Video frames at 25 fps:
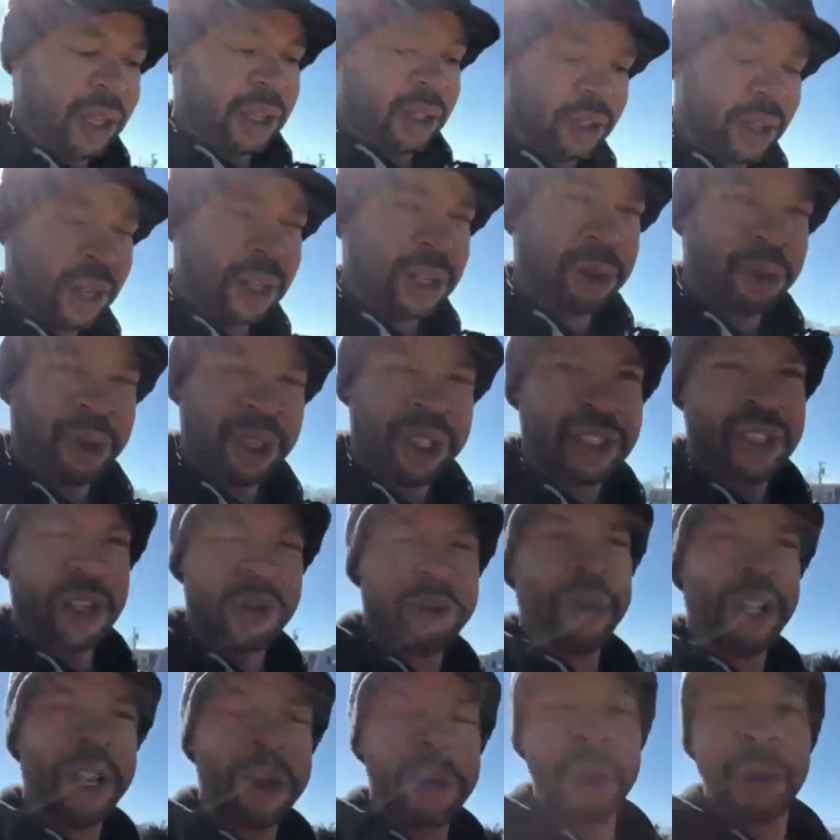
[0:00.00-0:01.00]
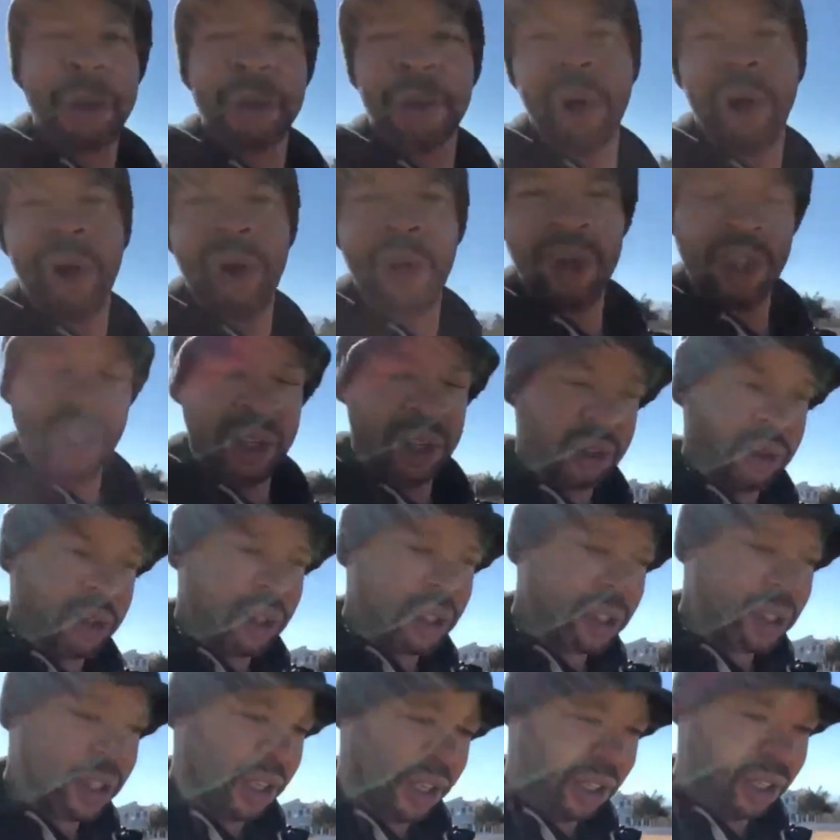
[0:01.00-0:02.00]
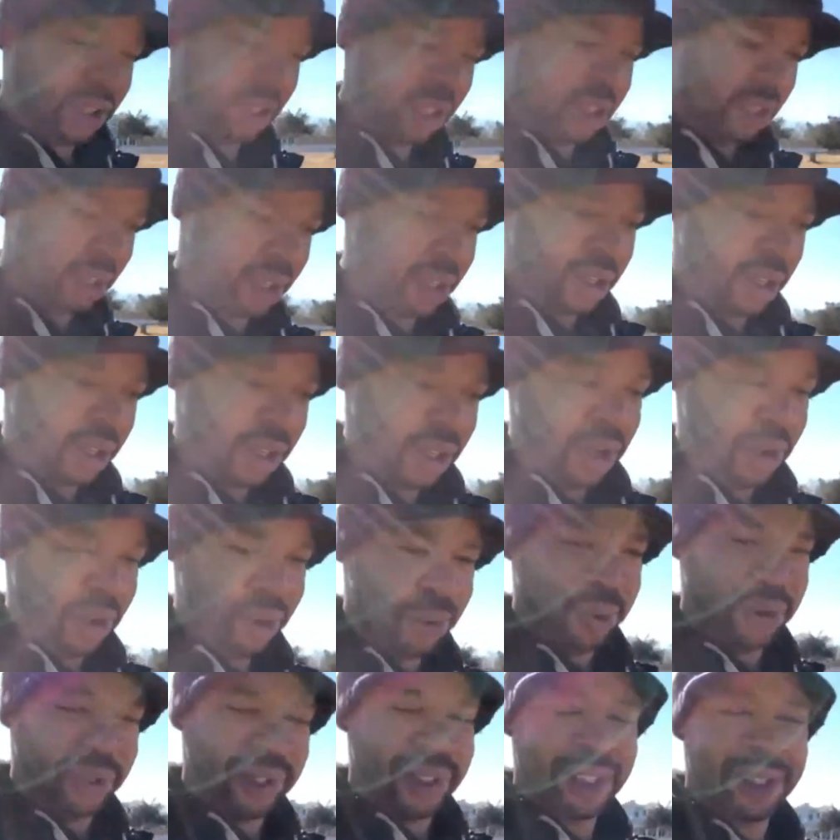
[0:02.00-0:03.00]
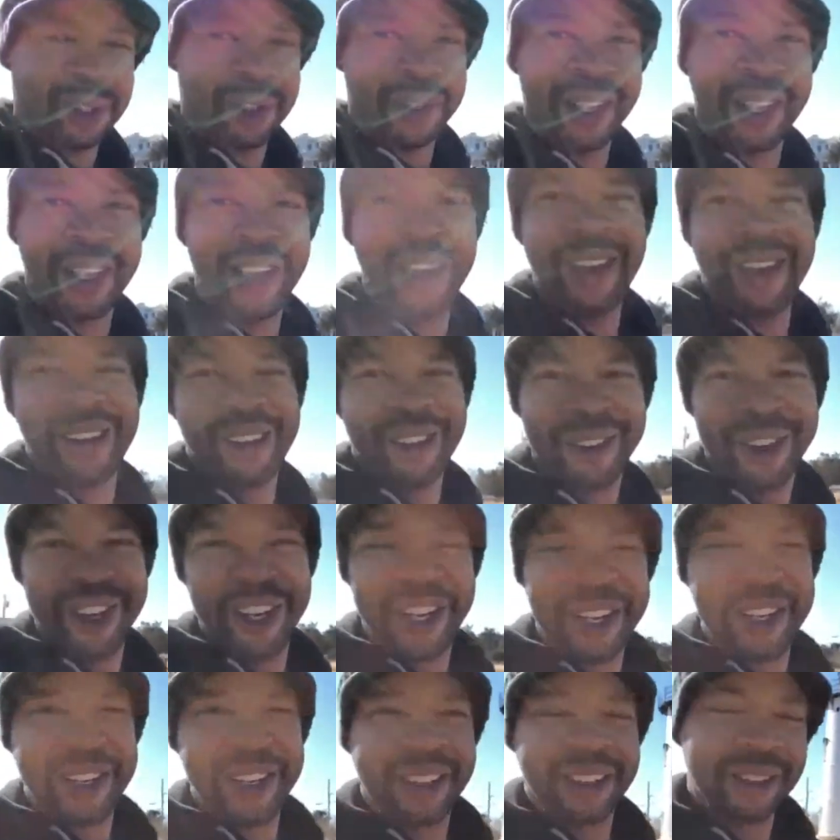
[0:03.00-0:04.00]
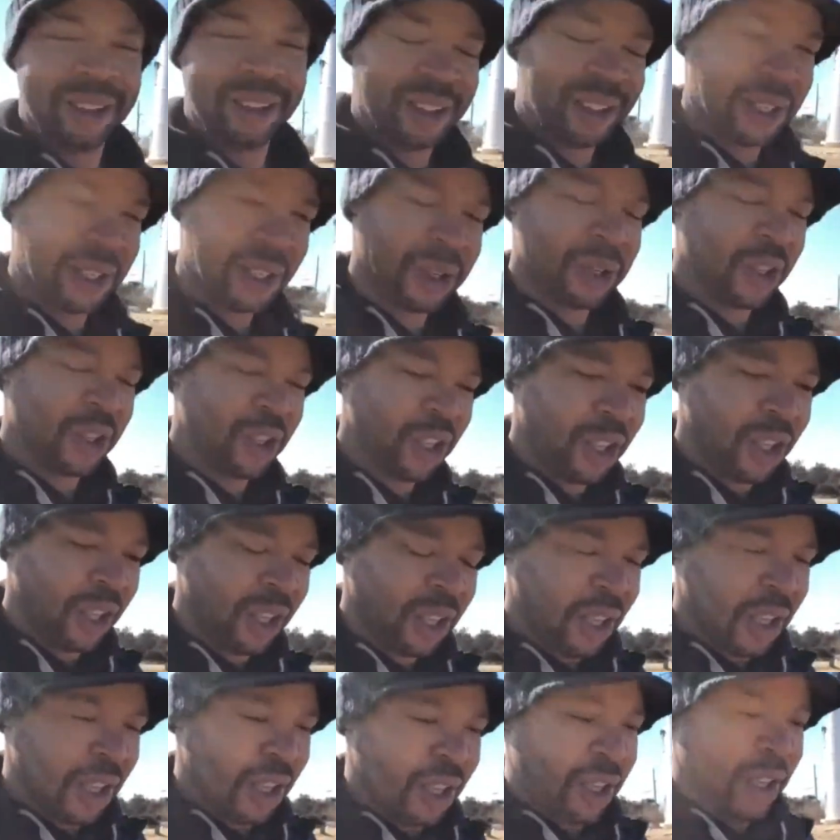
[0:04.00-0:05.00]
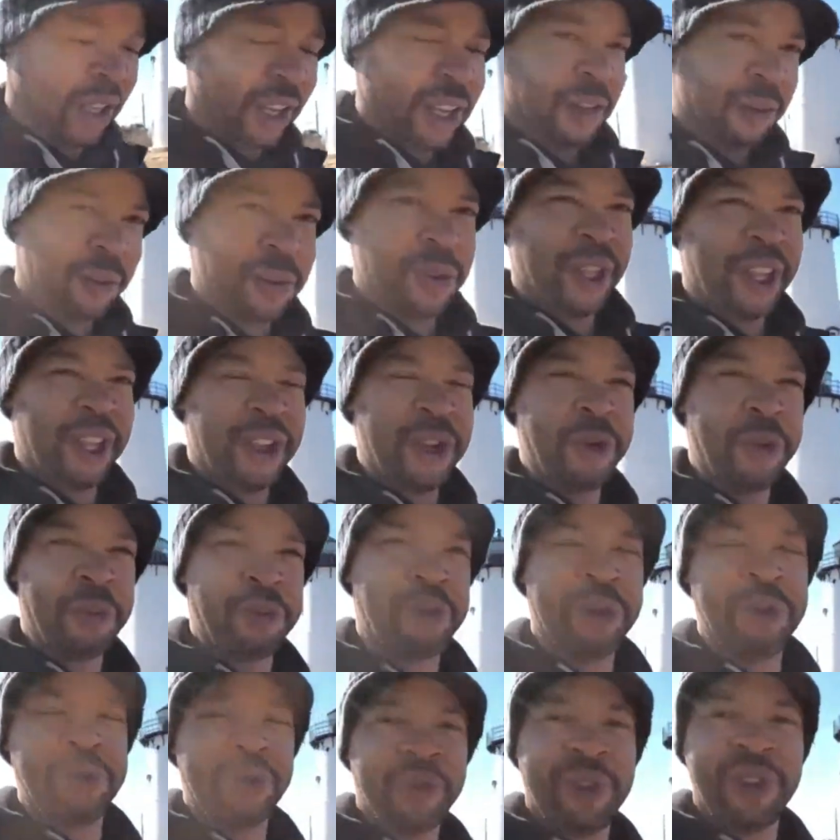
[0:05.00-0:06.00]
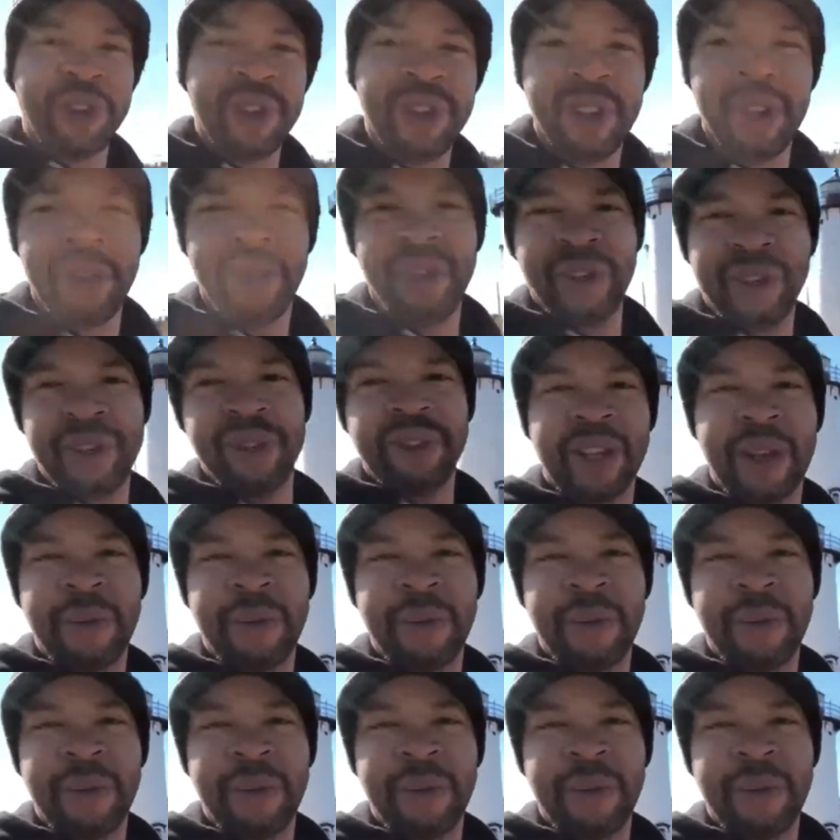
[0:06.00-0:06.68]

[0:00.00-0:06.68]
I thought to myself, man, I've been bowling since I was a little kid, right? You know, I mean, can you remember the first